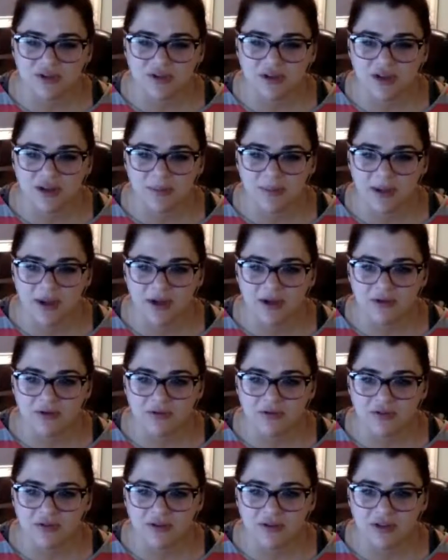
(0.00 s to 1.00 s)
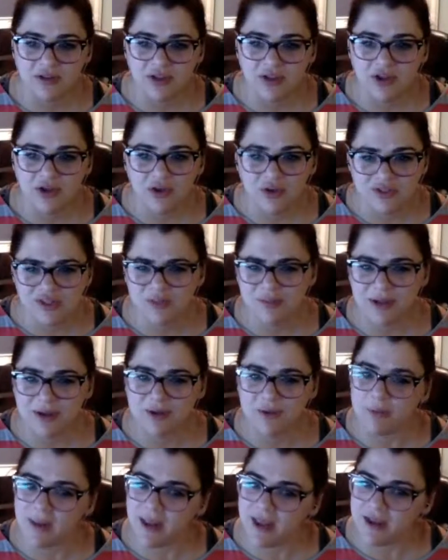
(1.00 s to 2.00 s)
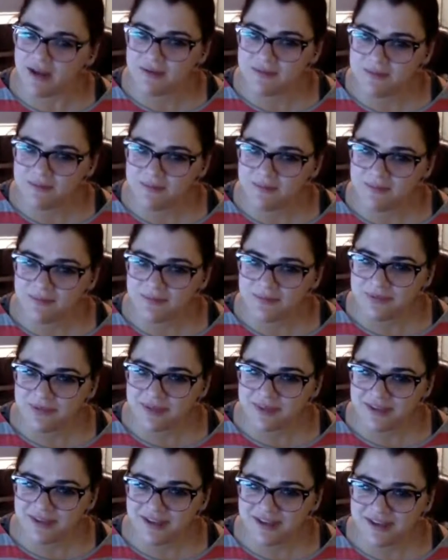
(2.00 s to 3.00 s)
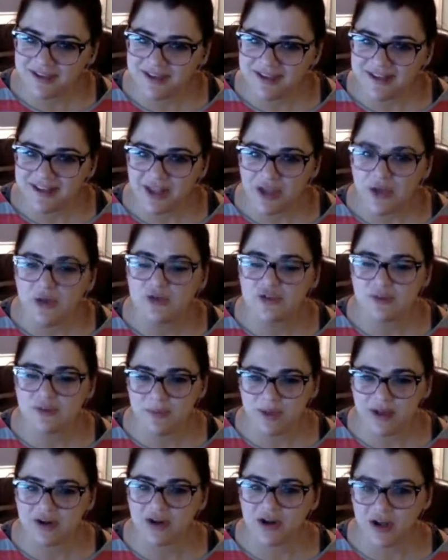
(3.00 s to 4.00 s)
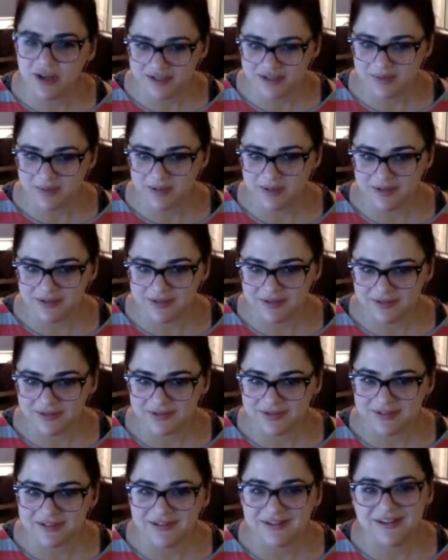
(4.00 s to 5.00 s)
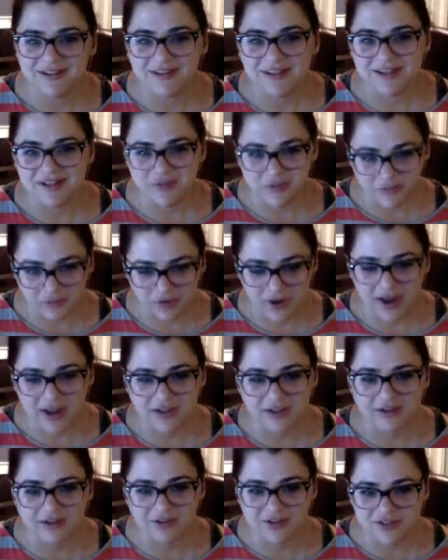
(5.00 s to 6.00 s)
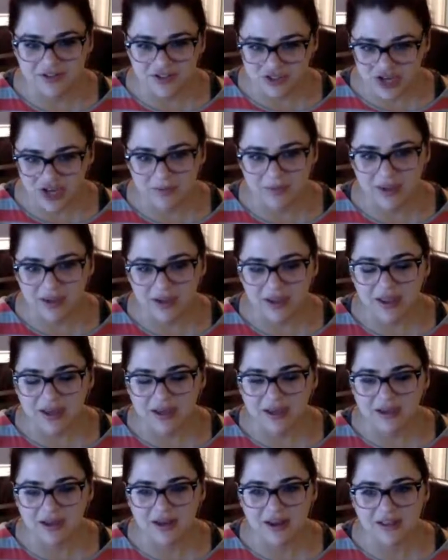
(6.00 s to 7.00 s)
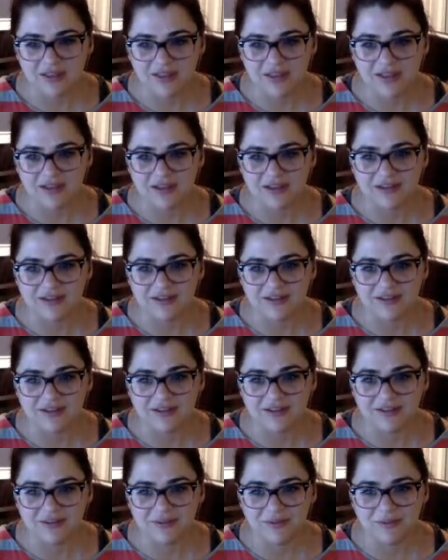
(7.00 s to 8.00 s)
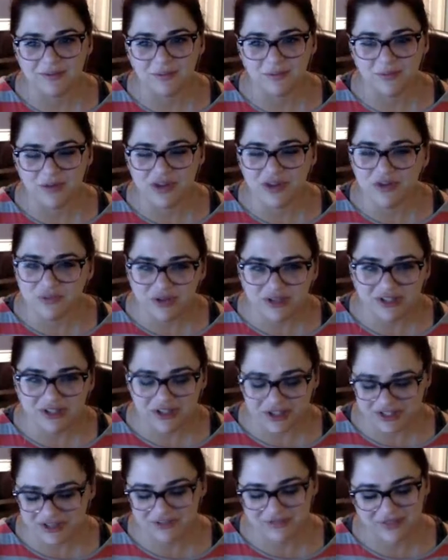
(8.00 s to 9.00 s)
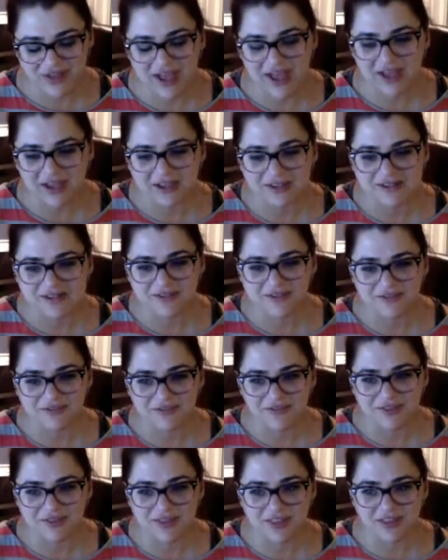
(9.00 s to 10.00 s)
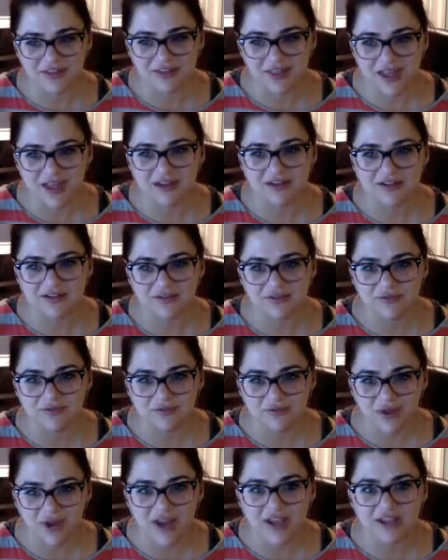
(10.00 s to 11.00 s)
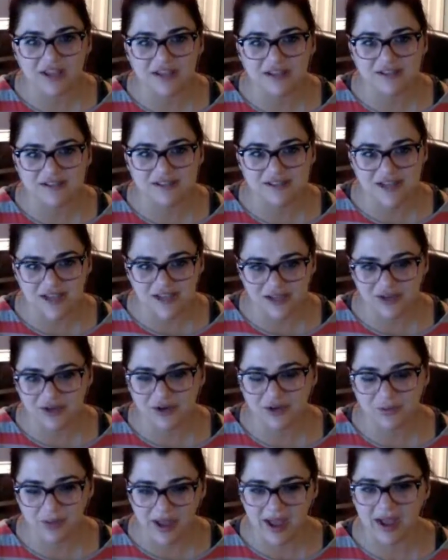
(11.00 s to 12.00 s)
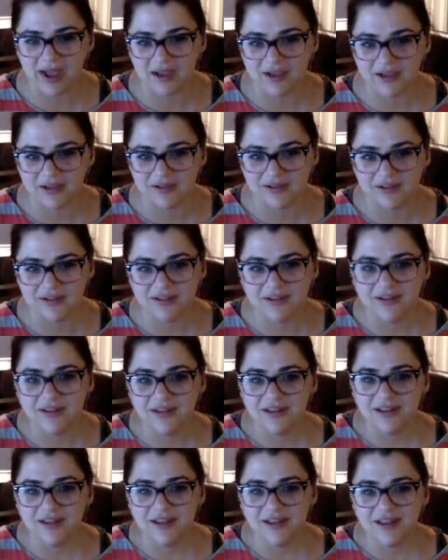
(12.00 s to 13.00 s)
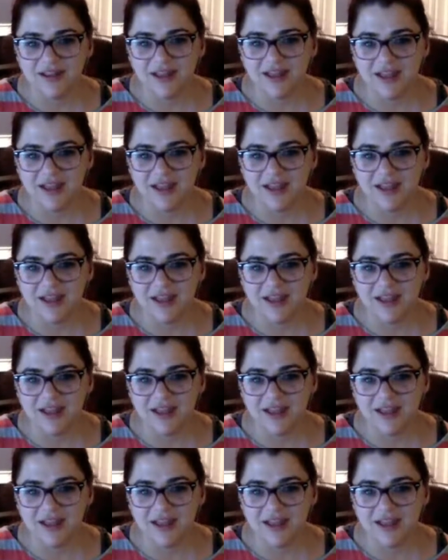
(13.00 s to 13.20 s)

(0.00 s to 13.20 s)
about who's the better man, like who's the better husband. Is it Frank or is it Jamie? And I think when you really look at the facts, that Frank is taking her back. And